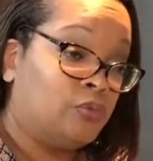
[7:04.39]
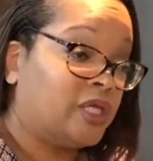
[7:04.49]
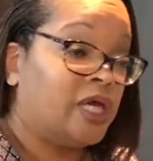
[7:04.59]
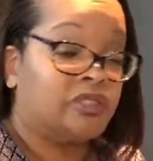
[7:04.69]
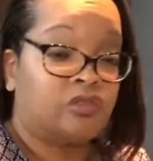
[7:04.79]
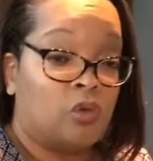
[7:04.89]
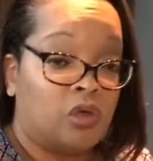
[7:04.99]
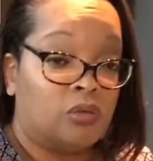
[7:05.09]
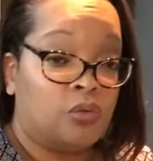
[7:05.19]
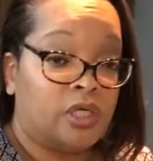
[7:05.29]
They got
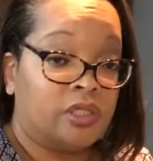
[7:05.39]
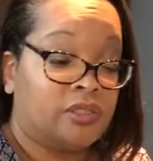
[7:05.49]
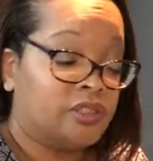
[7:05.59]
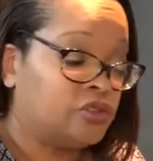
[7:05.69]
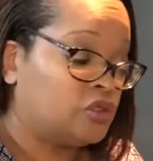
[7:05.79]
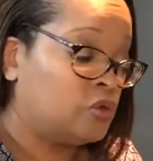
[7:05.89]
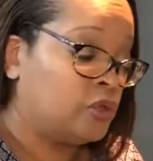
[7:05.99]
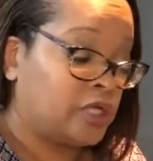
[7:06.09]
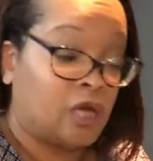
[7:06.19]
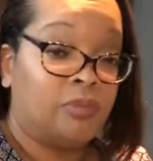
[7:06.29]
smaller ones and so
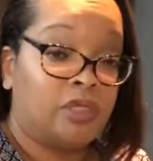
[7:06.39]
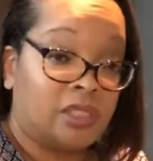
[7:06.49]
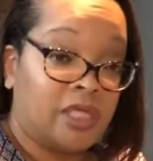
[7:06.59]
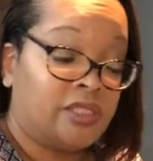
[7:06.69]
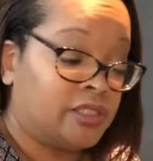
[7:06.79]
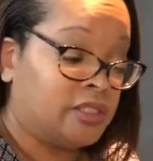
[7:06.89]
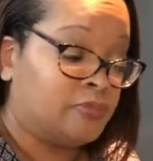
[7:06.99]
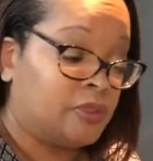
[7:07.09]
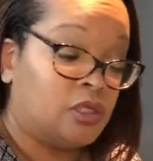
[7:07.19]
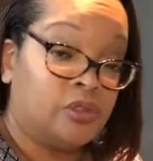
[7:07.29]
on. And I'll put links in this
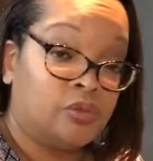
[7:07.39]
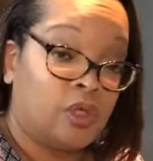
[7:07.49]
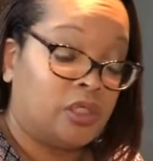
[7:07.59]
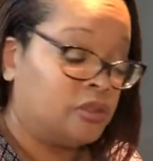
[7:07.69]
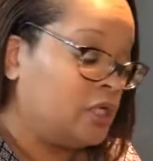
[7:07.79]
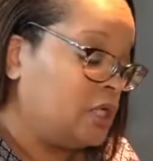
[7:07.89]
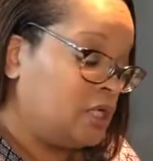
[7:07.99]
below as well.